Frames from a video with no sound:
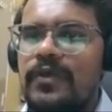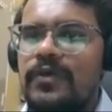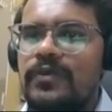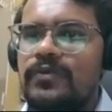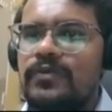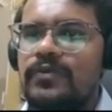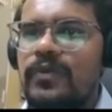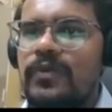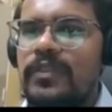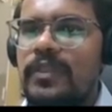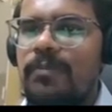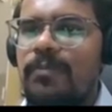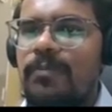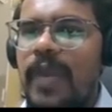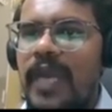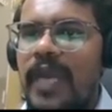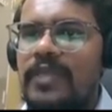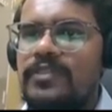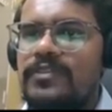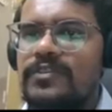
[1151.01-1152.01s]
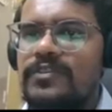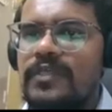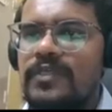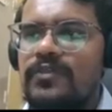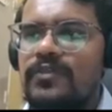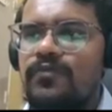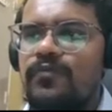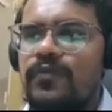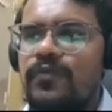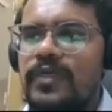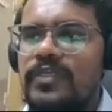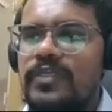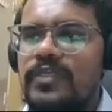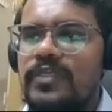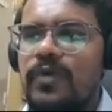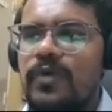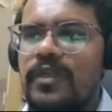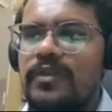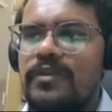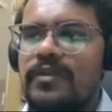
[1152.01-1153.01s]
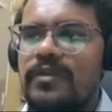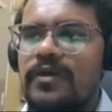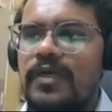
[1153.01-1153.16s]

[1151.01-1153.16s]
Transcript: So in the batch size phase 1,